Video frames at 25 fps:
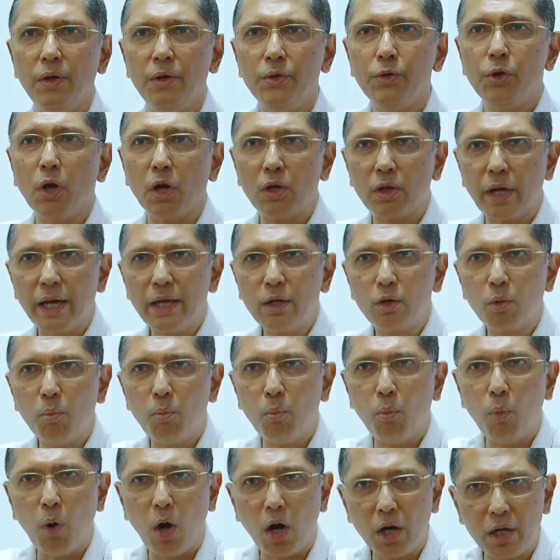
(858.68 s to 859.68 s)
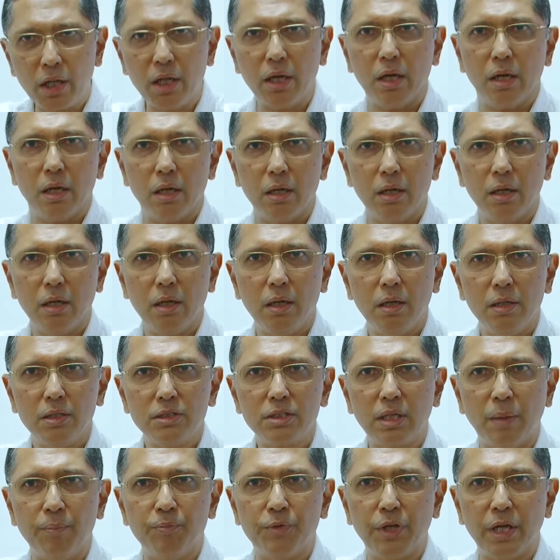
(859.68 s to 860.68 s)
You are trying to model
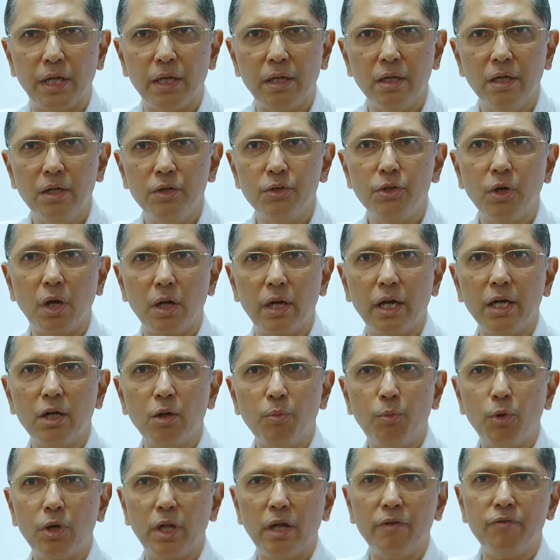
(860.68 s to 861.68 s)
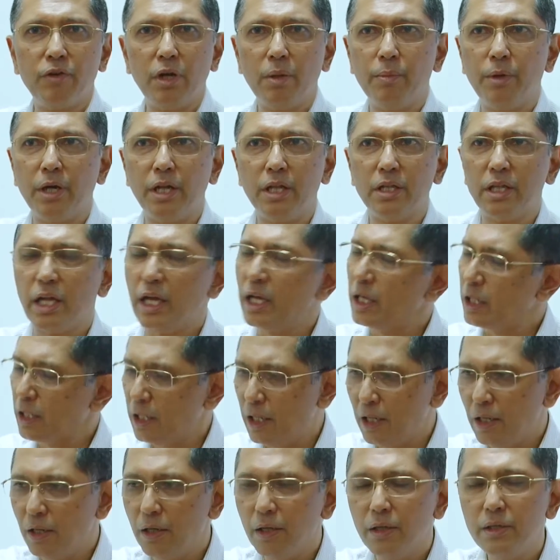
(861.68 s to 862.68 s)
something, you are trying to put everybody there.
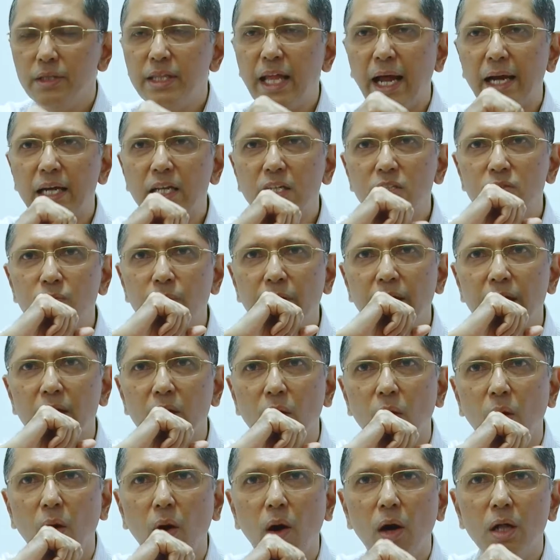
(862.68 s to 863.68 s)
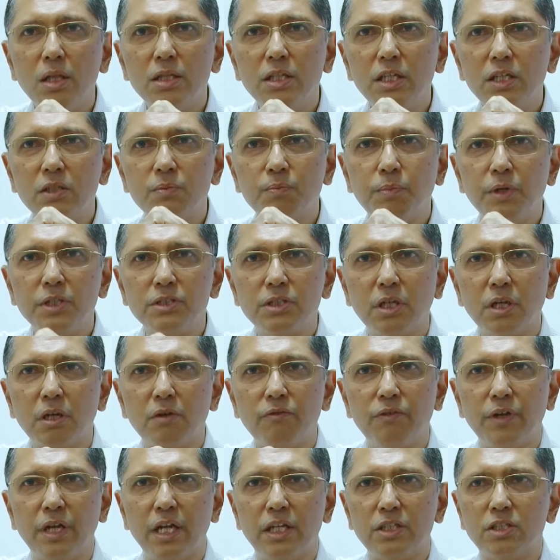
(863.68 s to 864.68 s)
That is where all these personal
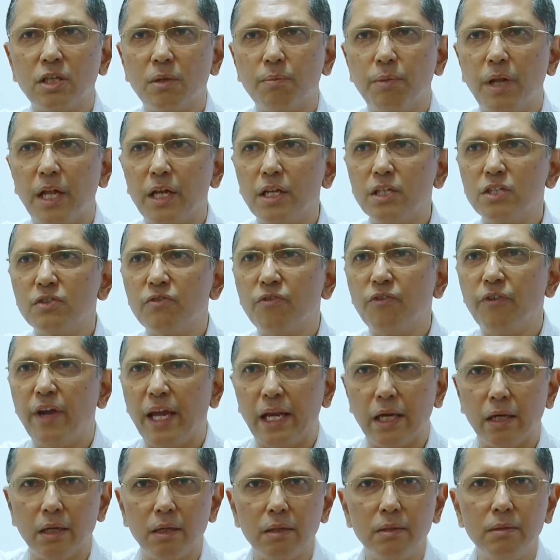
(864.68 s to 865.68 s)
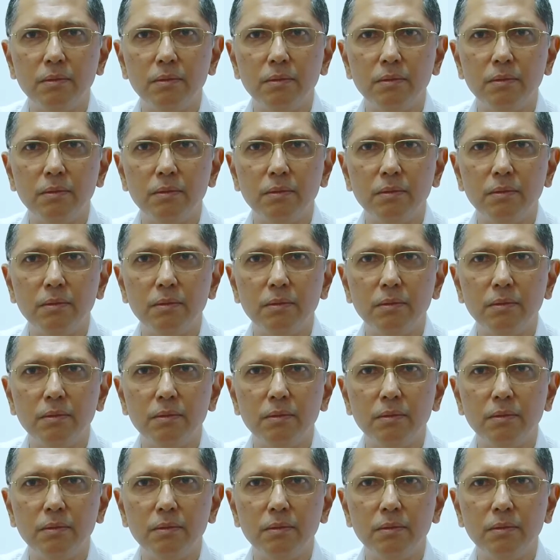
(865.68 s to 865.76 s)
financial planners fail.